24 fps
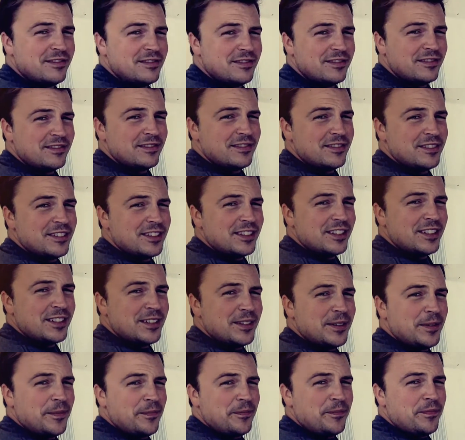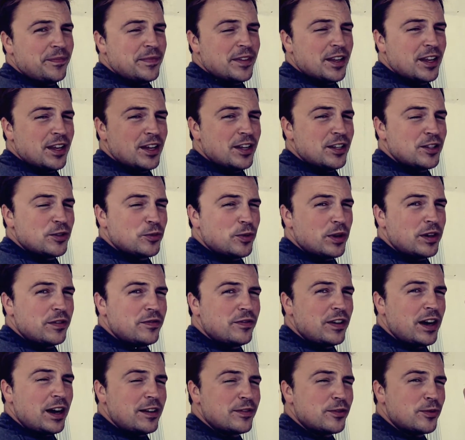birthday. 25, 26,
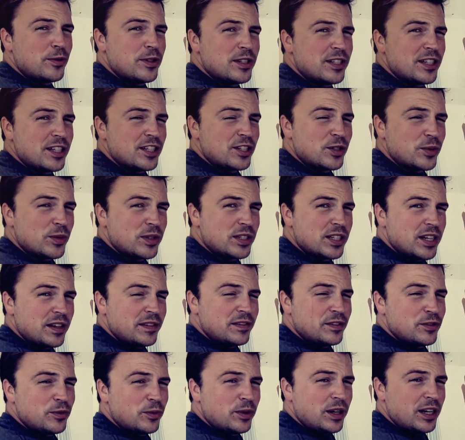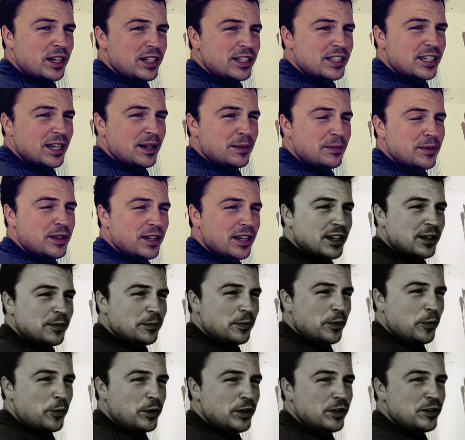27, 28, same thing. But when you turn
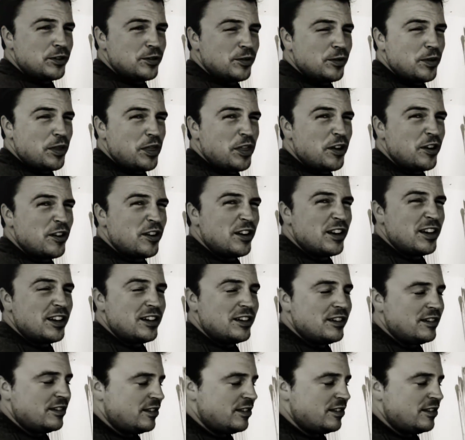30, you're old.